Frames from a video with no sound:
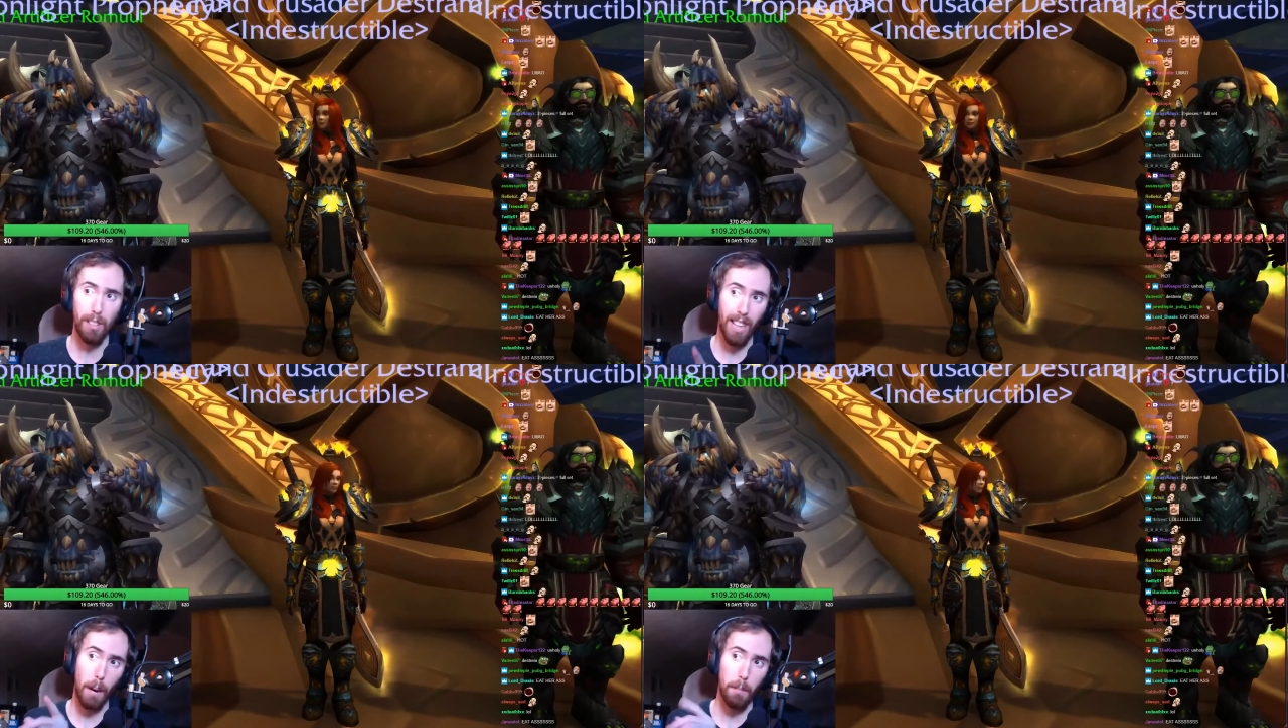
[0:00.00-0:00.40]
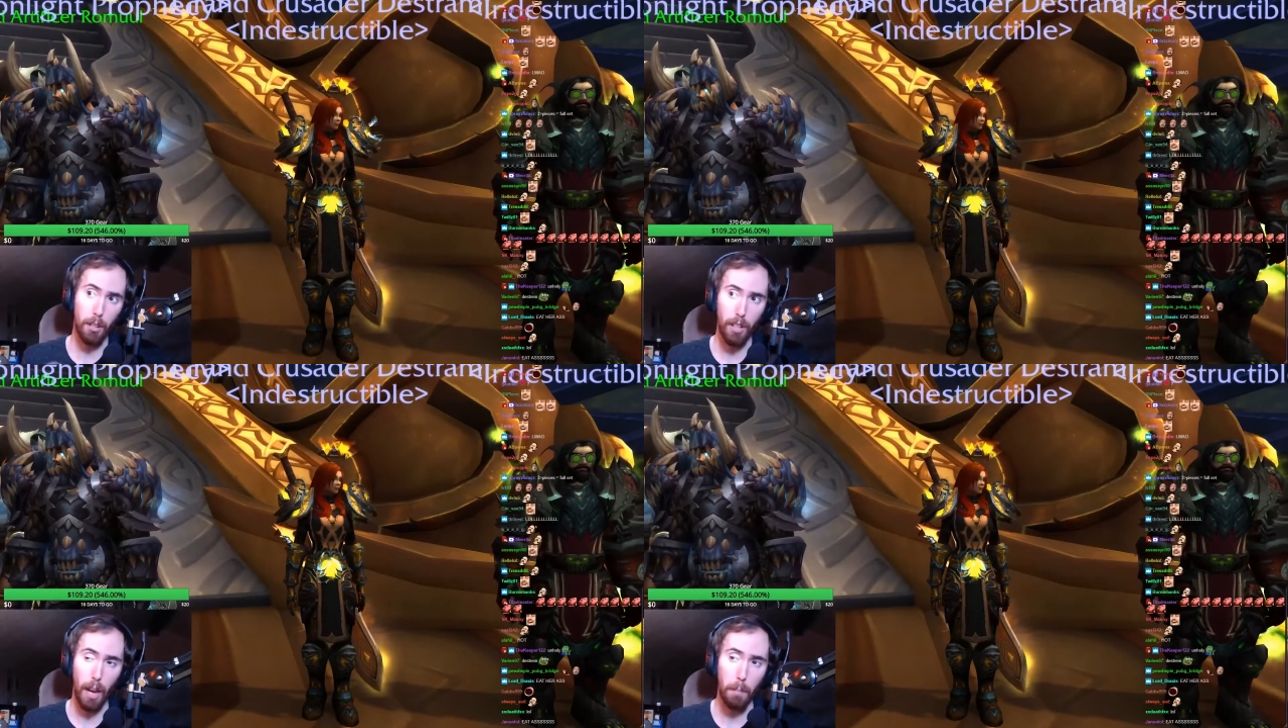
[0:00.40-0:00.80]
What tabard
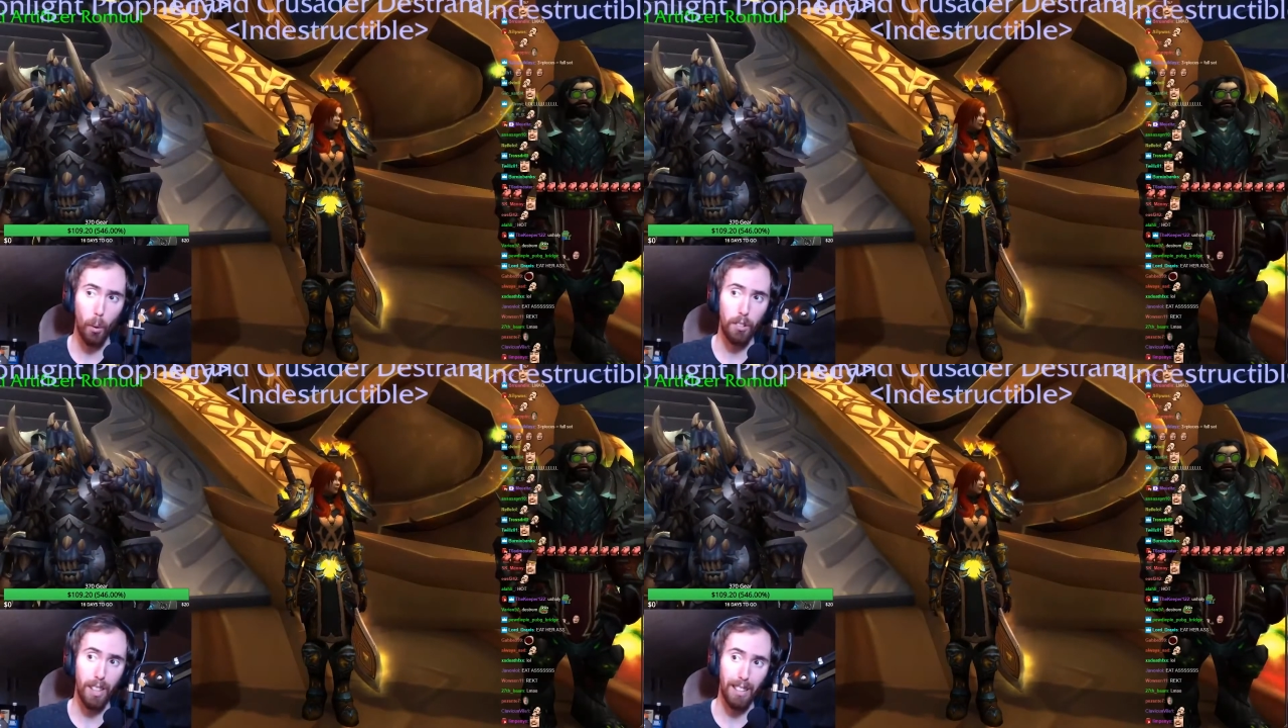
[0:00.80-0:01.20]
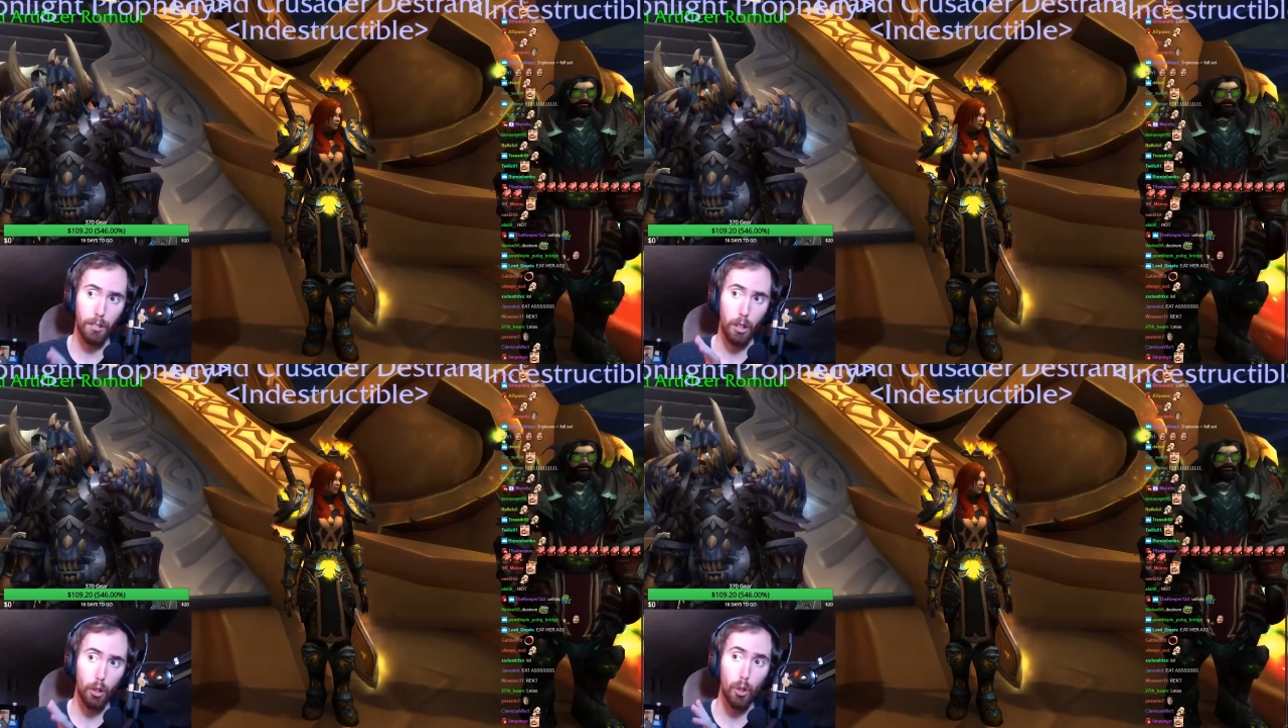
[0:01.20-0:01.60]
is that, boys? That is
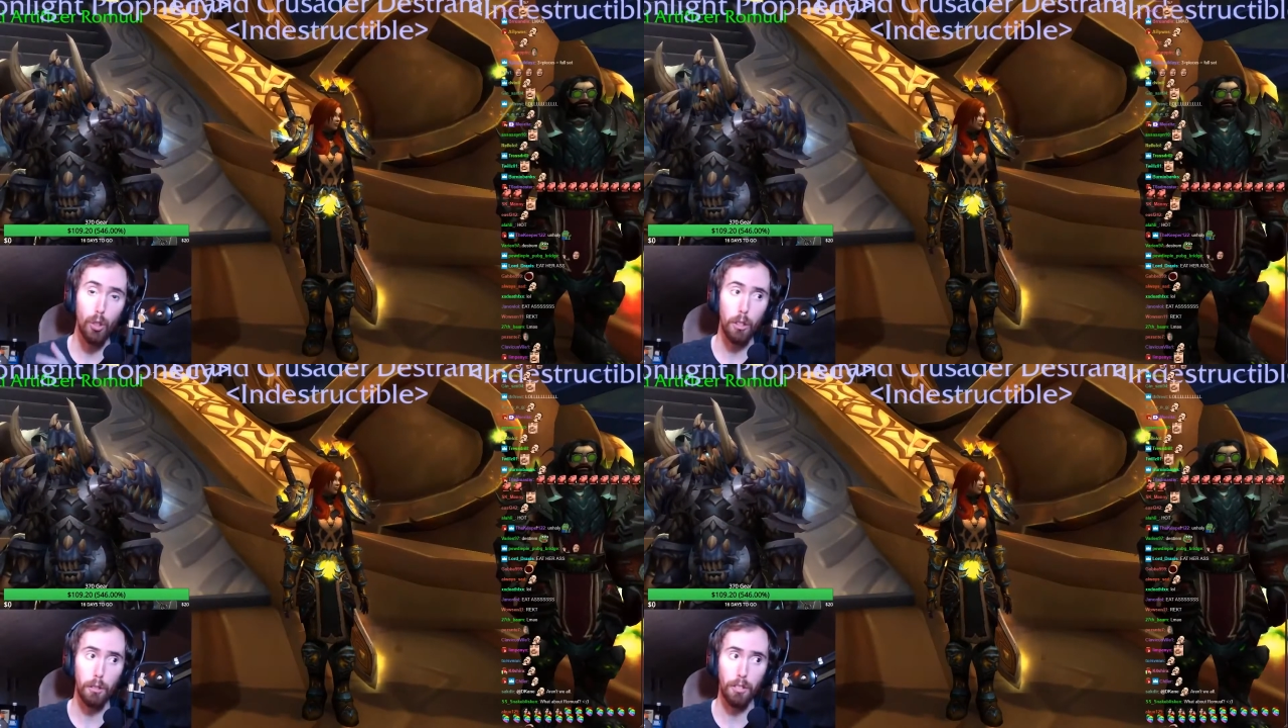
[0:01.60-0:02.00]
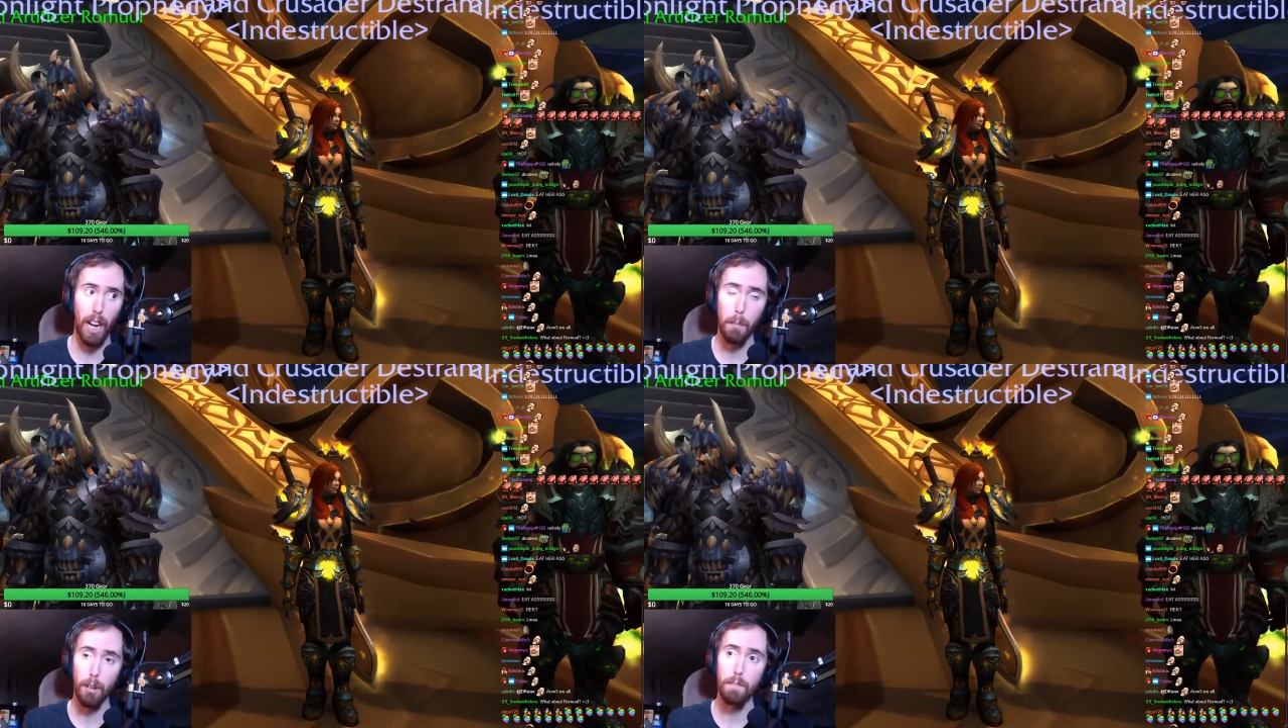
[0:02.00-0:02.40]
the Dueler's
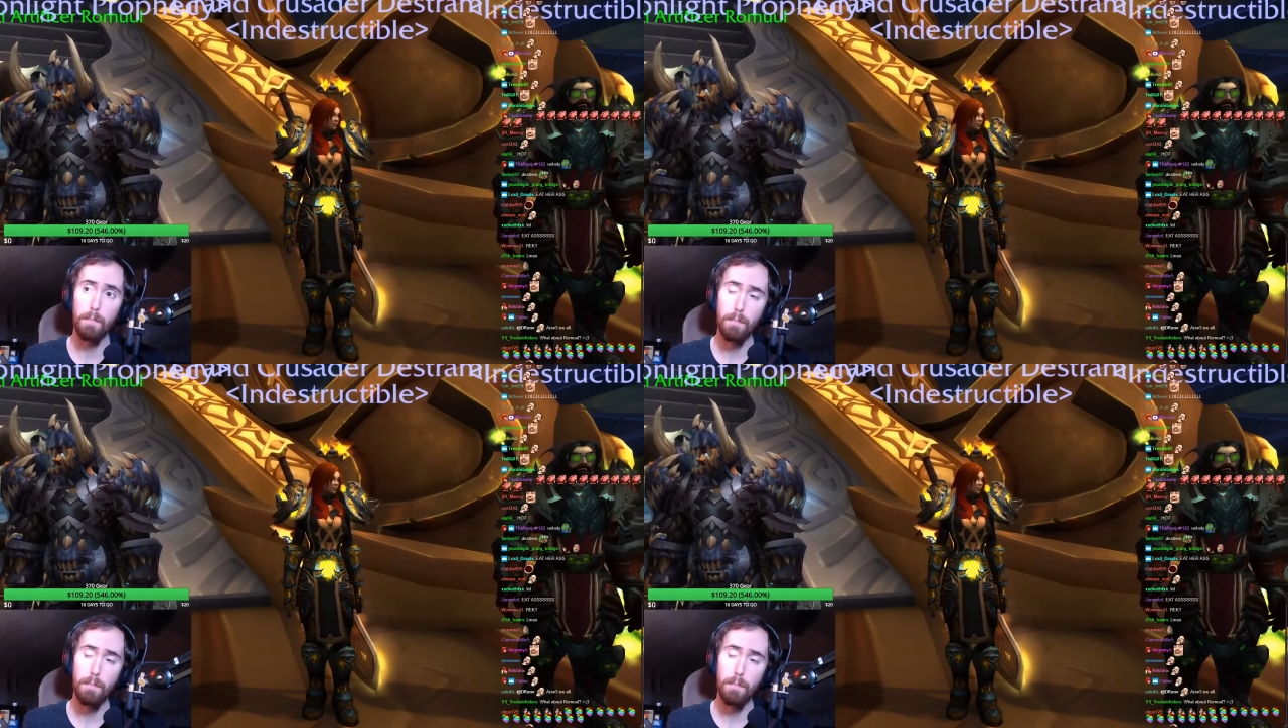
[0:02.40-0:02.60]
tabard.